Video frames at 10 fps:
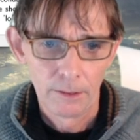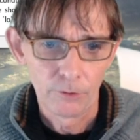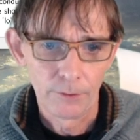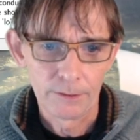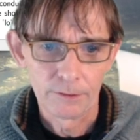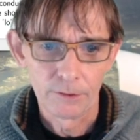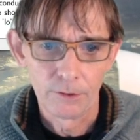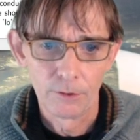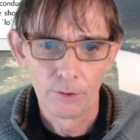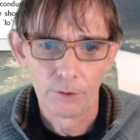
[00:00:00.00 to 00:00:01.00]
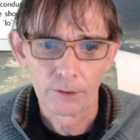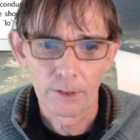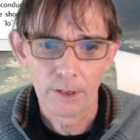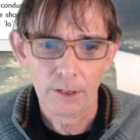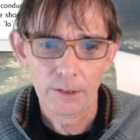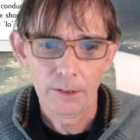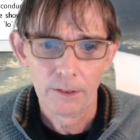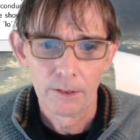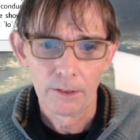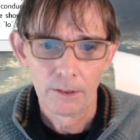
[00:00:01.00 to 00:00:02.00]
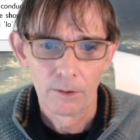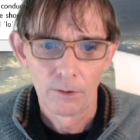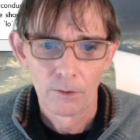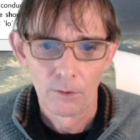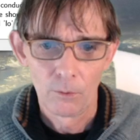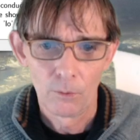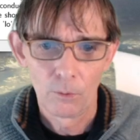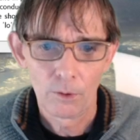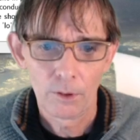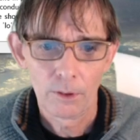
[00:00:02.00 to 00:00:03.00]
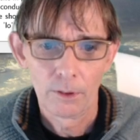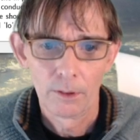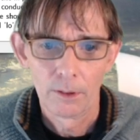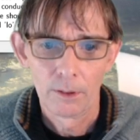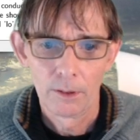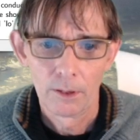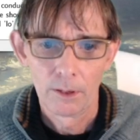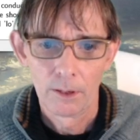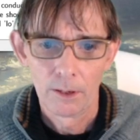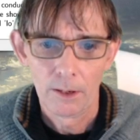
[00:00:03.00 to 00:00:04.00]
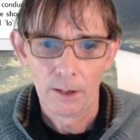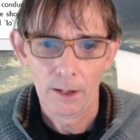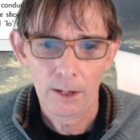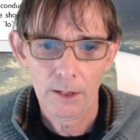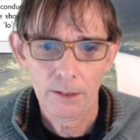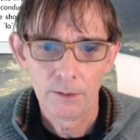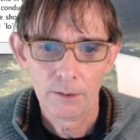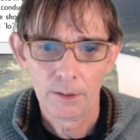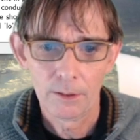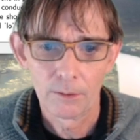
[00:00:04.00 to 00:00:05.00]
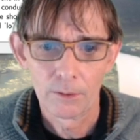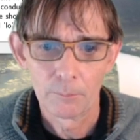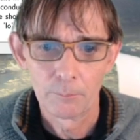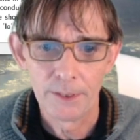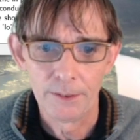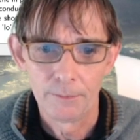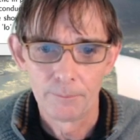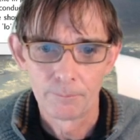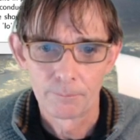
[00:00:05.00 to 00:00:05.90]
So that is not A or A or B.